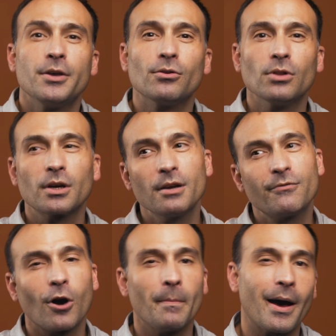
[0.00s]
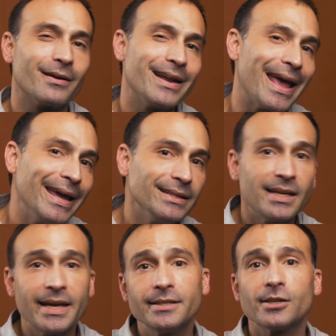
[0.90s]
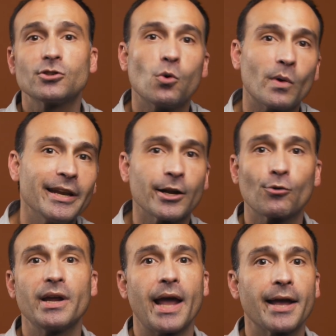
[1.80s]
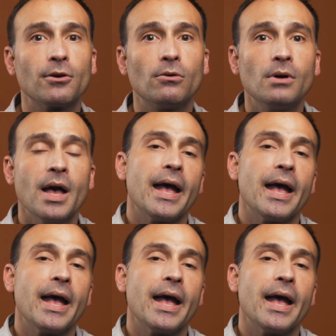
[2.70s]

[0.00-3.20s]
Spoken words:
you're looking for about an 18 to 20 degree angle.